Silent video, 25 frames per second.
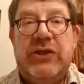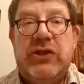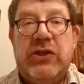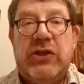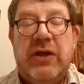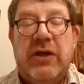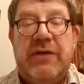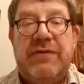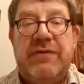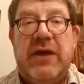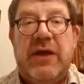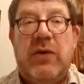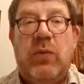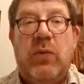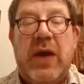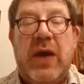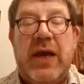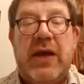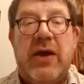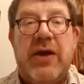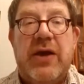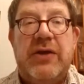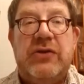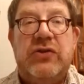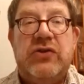I think we're
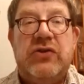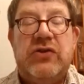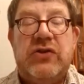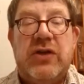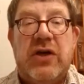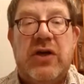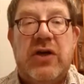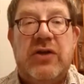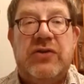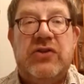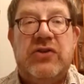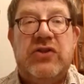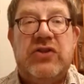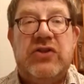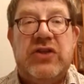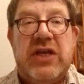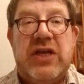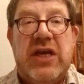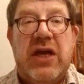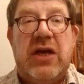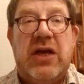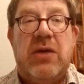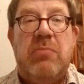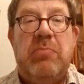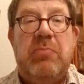going to start to see a
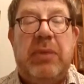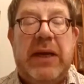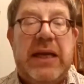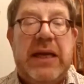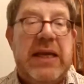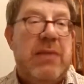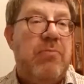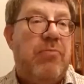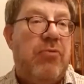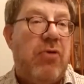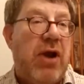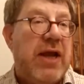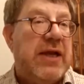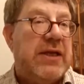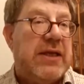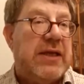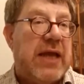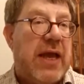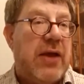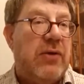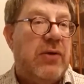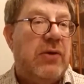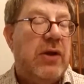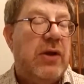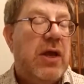complete
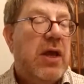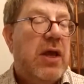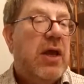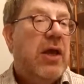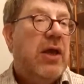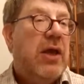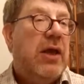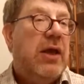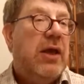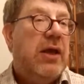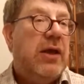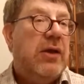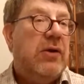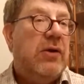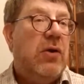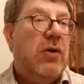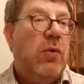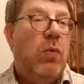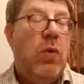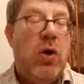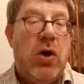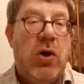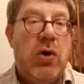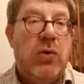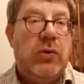breakdown in
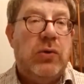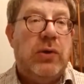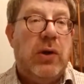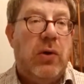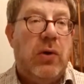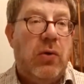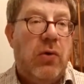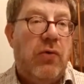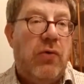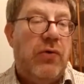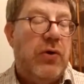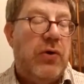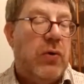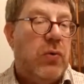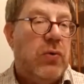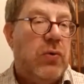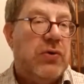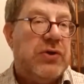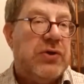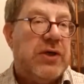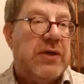world law and order.